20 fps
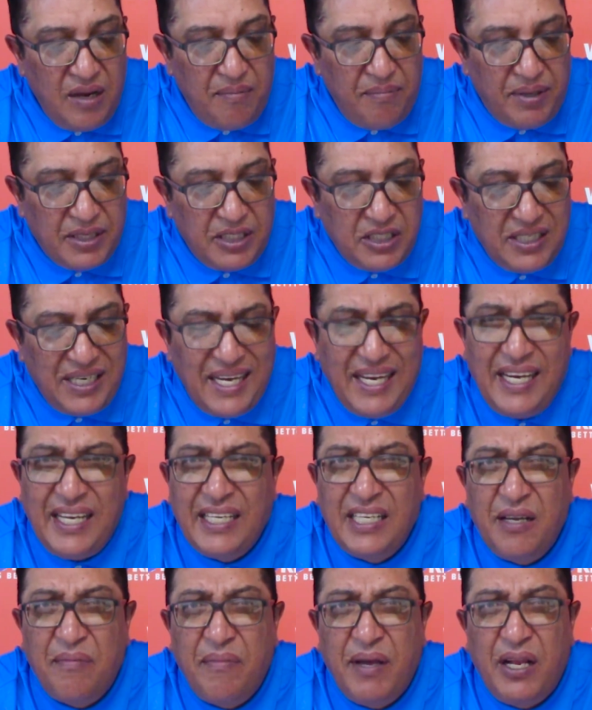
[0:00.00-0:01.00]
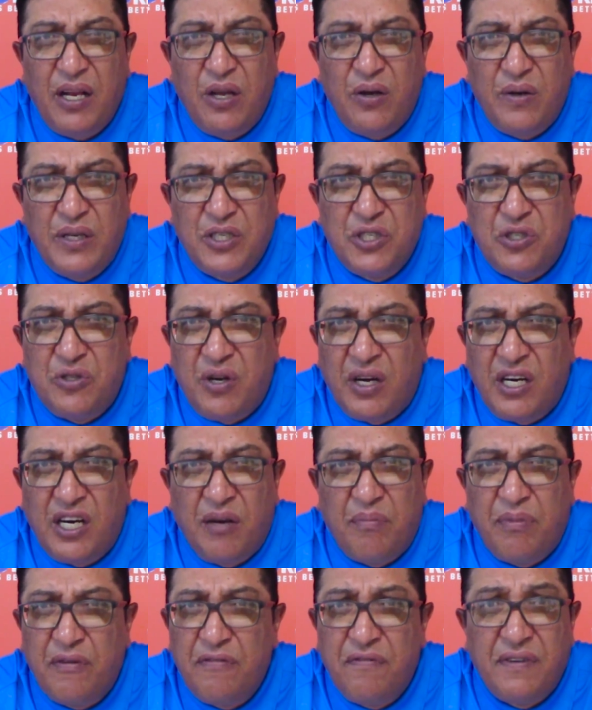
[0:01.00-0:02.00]
but Keegan DeMello has struck
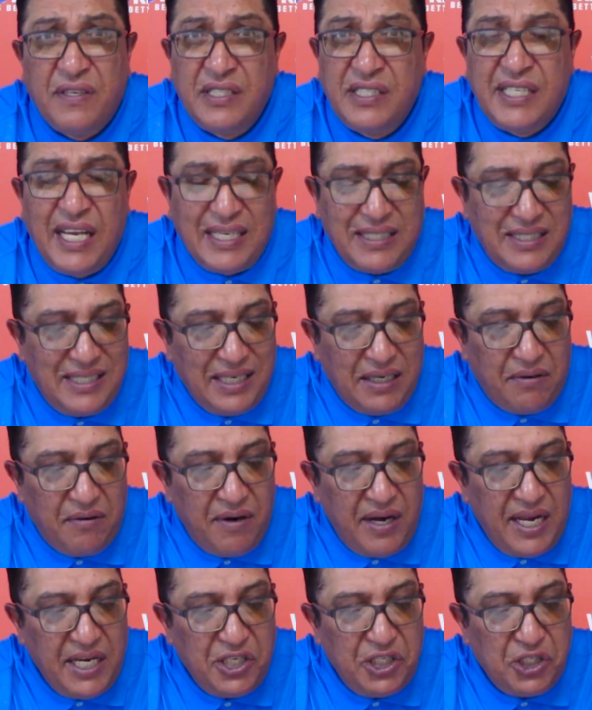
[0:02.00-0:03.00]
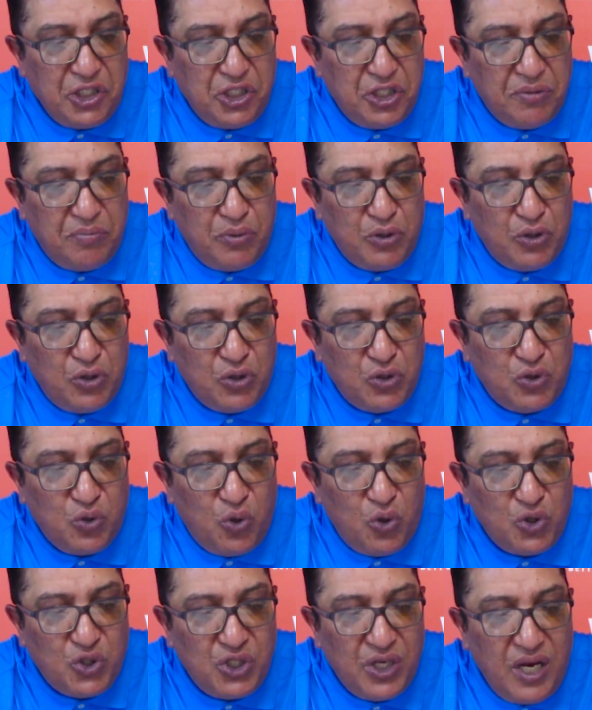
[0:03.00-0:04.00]
up a fantastic relationship with this
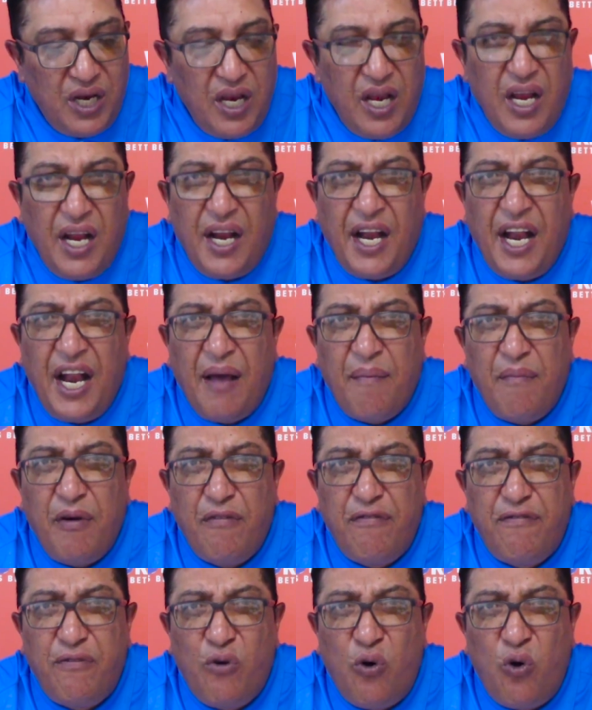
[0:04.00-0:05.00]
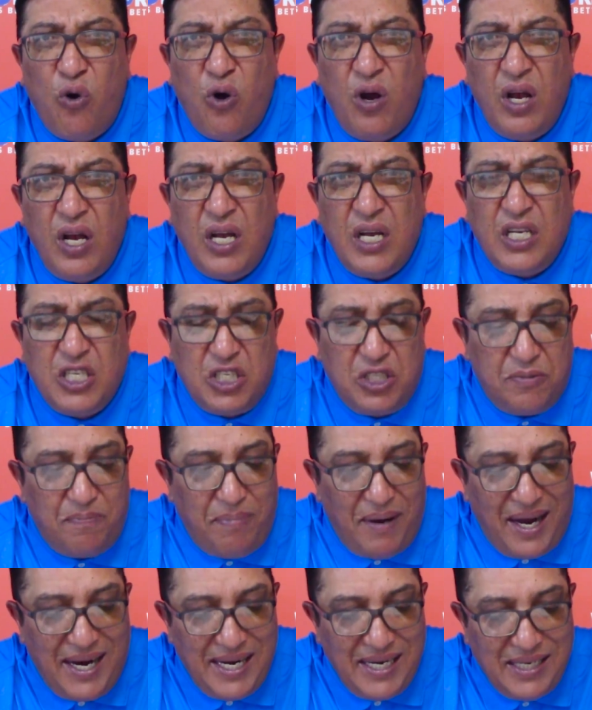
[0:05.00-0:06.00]
horse, number 4,
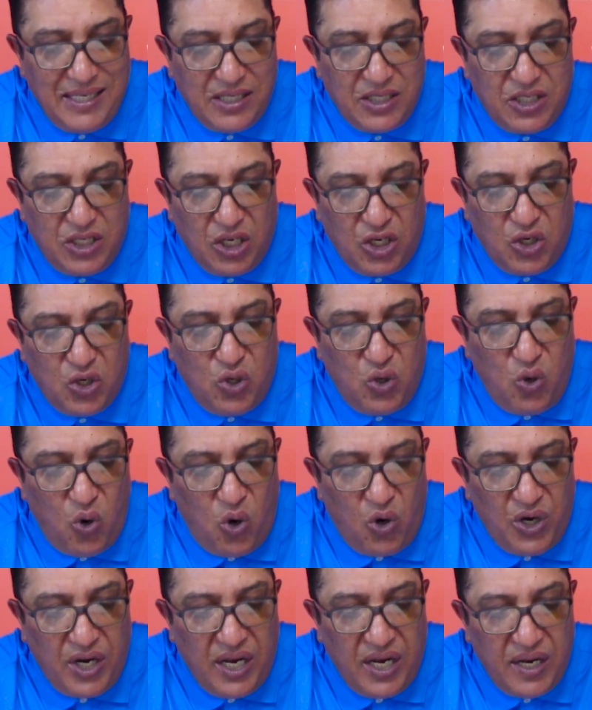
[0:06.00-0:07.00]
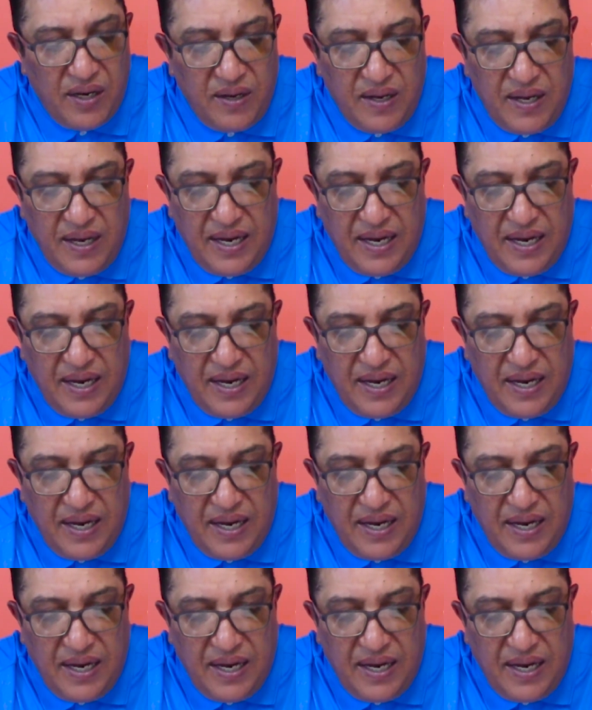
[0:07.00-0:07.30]
Spider's Corner.